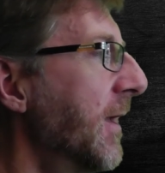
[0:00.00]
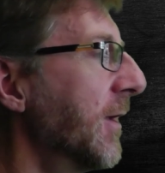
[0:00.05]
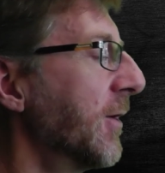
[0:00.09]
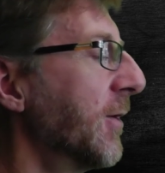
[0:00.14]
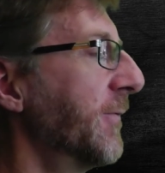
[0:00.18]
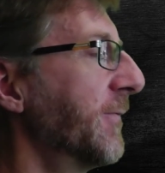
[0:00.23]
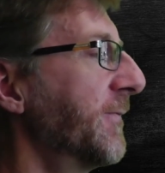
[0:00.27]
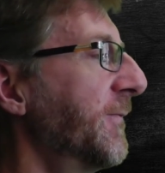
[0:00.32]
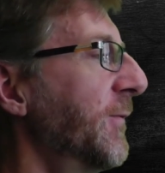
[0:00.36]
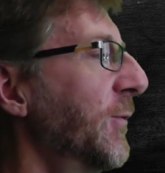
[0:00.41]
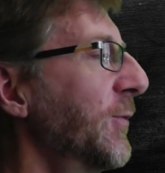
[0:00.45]

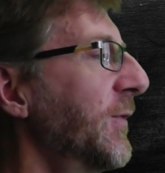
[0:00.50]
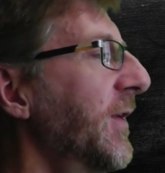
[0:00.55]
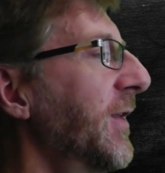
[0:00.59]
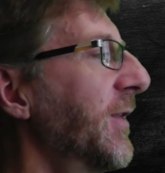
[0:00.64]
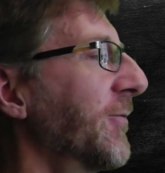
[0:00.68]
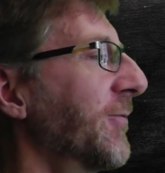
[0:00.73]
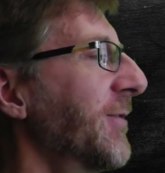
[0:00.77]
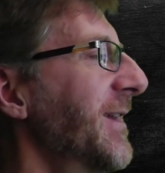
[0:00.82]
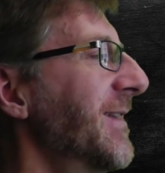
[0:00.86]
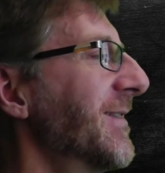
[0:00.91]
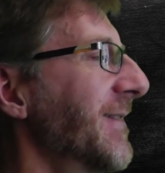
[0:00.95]
got
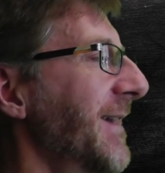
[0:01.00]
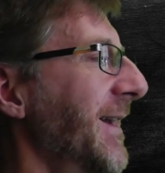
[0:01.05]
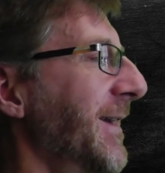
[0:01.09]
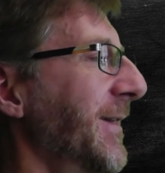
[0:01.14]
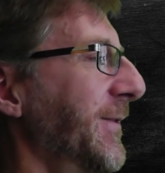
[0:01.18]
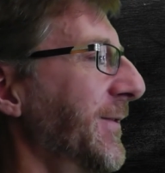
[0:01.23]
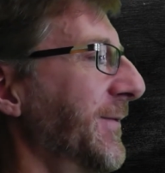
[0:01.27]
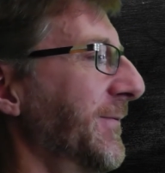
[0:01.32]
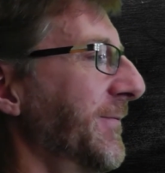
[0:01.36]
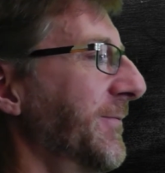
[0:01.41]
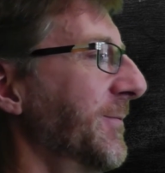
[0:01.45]

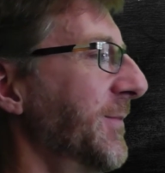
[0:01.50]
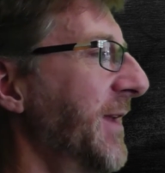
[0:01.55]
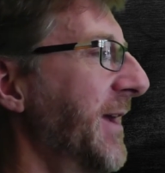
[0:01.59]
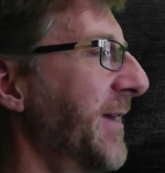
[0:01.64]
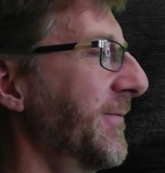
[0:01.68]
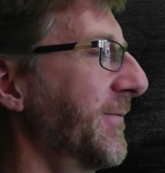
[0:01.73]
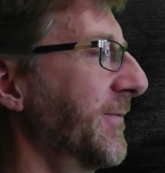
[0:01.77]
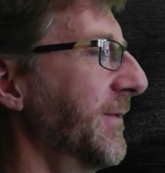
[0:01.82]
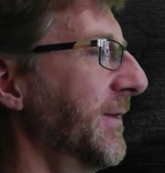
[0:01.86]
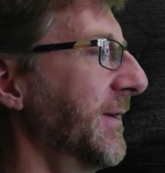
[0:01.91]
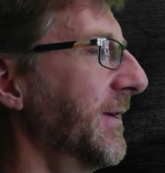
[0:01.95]
£43,000 from
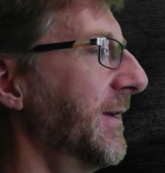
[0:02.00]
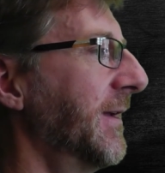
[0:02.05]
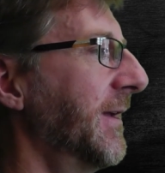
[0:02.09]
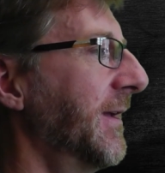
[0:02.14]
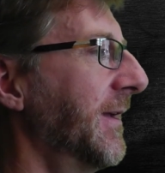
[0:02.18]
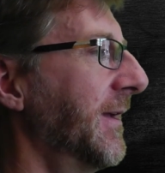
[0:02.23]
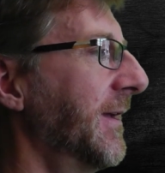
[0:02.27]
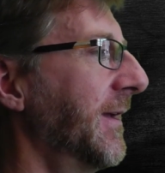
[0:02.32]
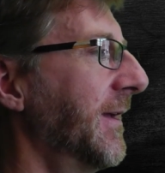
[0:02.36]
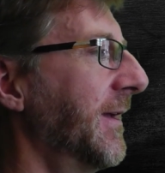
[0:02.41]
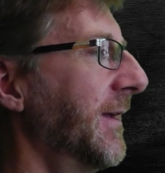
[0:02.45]
DEFRA
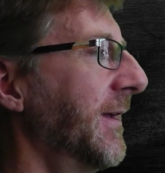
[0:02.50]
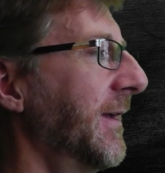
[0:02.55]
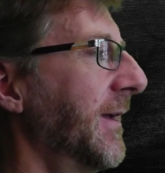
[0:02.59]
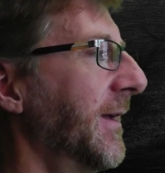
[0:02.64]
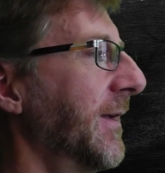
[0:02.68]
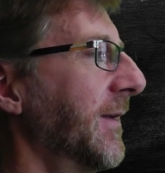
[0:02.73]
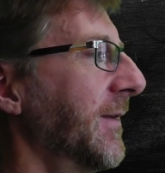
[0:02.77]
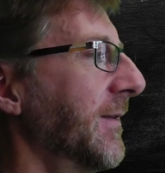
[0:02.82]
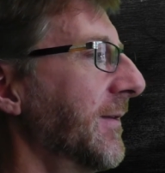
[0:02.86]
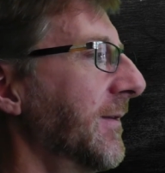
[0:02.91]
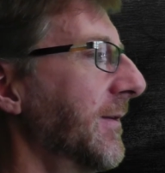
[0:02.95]

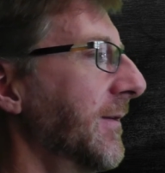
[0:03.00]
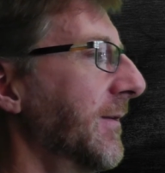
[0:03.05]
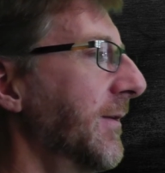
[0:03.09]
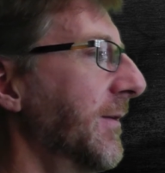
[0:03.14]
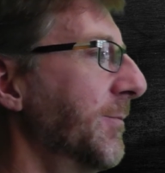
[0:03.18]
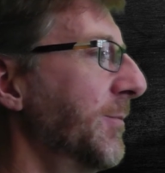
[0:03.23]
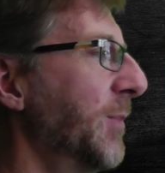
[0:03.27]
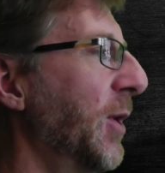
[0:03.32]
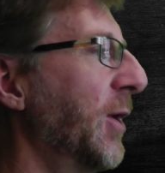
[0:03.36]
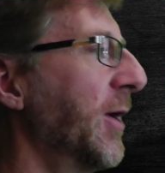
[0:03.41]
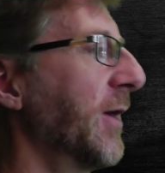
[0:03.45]

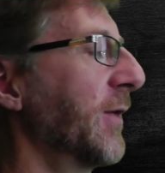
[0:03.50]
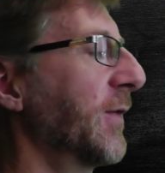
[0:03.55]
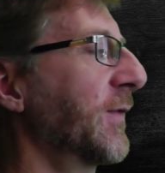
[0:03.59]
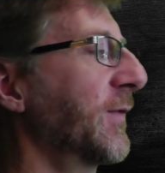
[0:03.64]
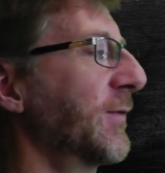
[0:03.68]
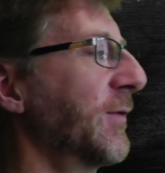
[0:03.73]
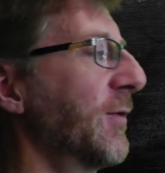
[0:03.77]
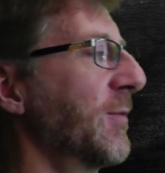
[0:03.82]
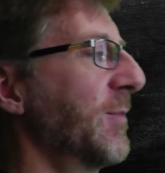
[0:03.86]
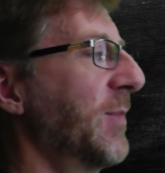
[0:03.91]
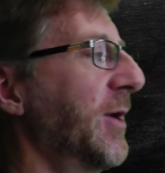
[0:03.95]
to buy a
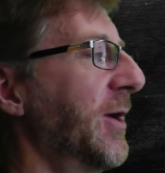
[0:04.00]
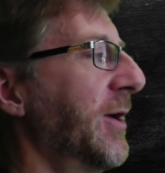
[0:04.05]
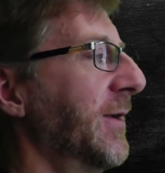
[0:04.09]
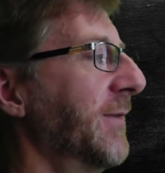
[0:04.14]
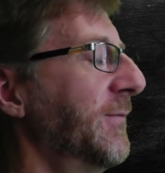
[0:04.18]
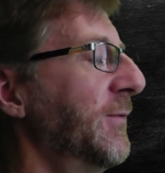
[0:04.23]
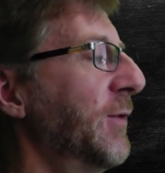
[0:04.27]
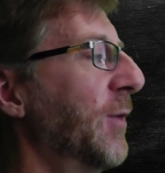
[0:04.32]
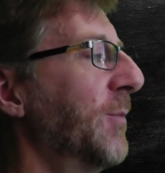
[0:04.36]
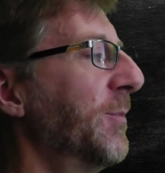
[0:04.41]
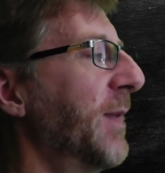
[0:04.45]
stockpile
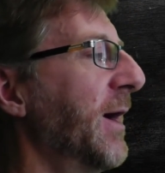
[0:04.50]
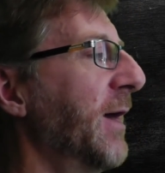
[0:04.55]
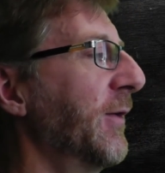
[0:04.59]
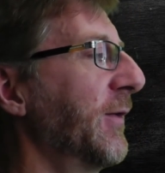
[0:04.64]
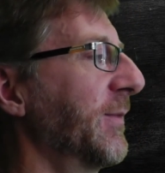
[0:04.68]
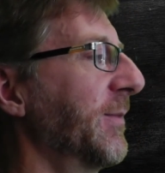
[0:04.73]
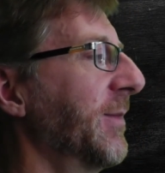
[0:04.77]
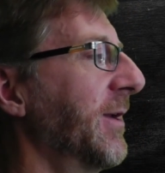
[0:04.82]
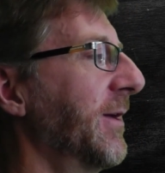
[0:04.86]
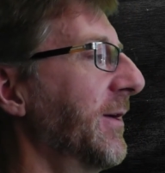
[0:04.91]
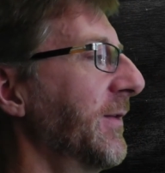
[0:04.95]
of
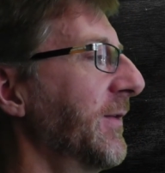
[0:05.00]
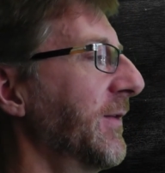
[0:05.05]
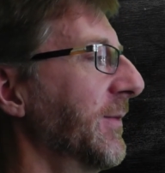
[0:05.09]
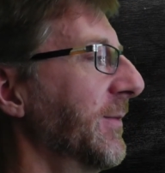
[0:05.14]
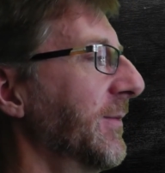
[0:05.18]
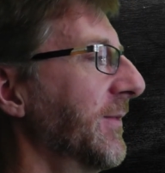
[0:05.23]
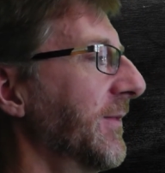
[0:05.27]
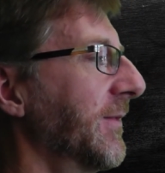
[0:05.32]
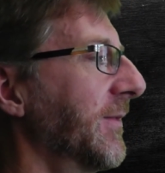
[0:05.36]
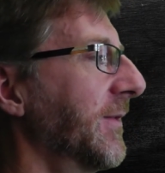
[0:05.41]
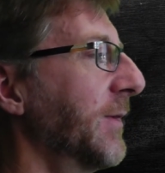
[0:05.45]
non-perishable
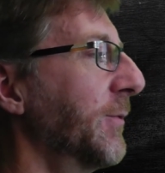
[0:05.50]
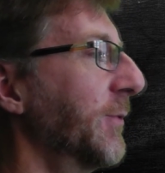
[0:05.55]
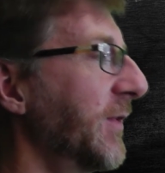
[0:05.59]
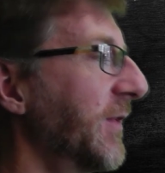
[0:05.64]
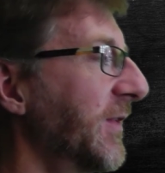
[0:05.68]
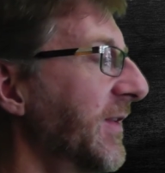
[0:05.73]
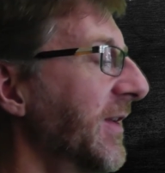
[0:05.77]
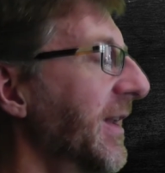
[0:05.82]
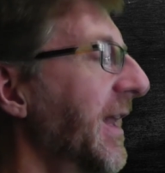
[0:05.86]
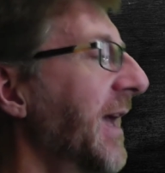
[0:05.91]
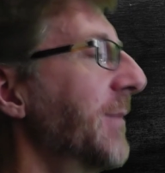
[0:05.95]
items that we're
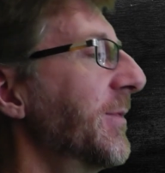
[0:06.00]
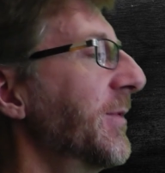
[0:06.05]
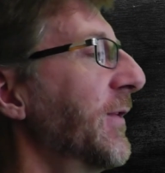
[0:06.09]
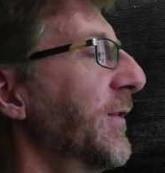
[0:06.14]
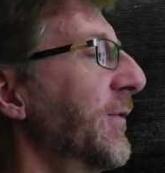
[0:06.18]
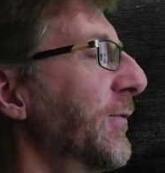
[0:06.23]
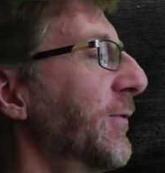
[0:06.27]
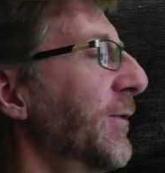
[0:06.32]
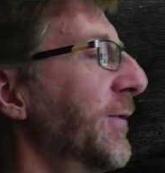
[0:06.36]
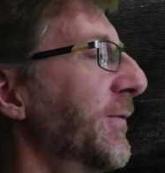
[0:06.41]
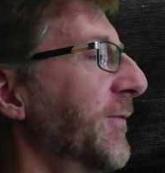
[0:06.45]
still able to
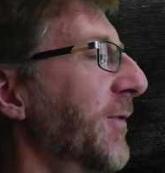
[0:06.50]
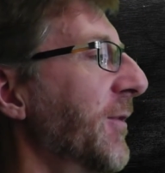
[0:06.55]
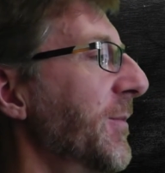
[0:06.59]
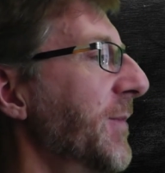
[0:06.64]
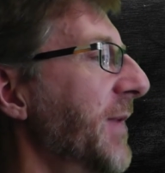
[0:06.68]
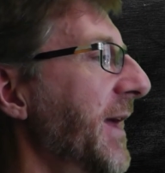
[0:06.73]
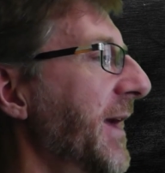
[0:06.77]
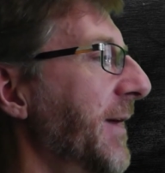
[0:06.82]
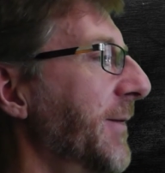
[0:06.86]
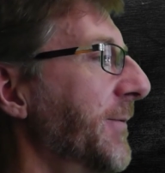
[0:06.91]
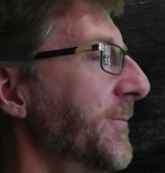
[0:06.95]
draw from
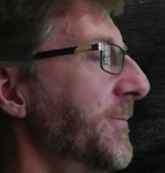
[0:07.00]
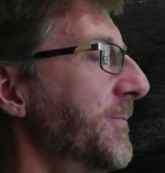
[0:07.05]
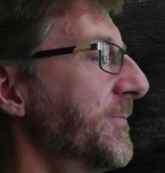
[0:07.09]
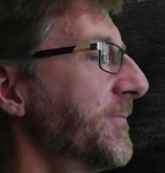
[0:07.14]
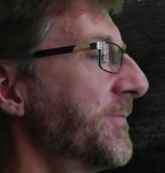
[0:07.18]
now.